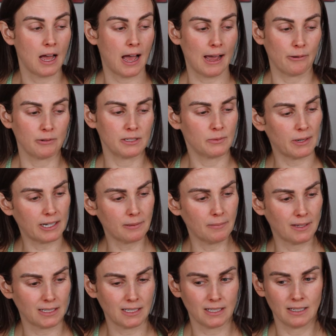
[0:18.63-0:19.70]
I was
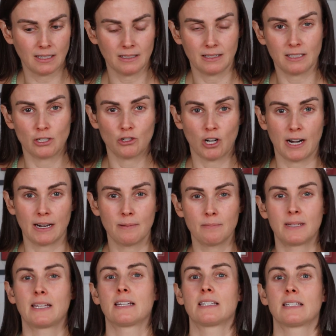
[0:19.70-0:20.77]
recommended to try it
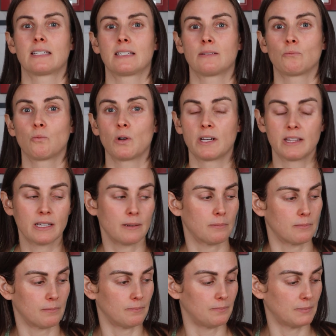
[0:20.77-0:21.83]
because one of
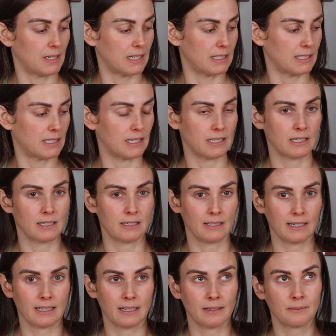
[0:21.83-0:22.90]
them is the
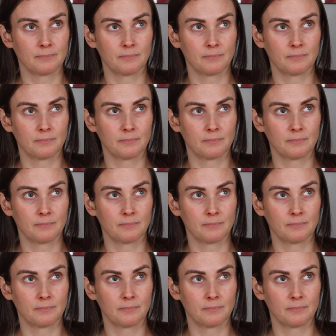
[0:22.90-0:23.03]
like